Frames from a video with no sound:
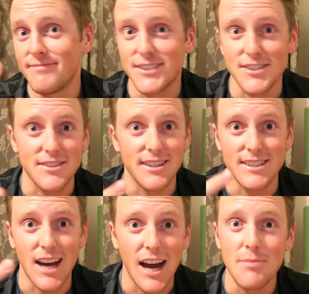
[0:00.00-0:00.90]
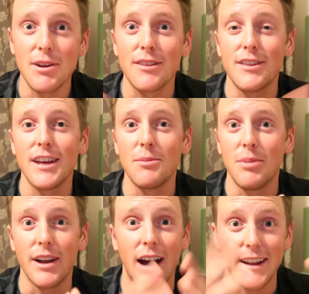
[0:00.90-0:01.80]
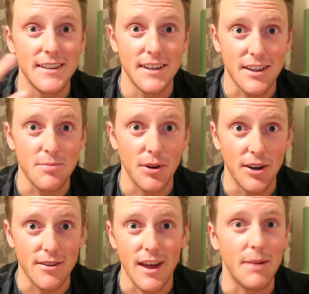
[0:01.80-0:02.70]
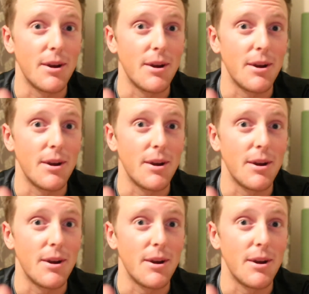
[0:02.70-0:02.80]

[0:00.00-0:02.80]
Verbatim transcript: just a timing thing, but I did experience that.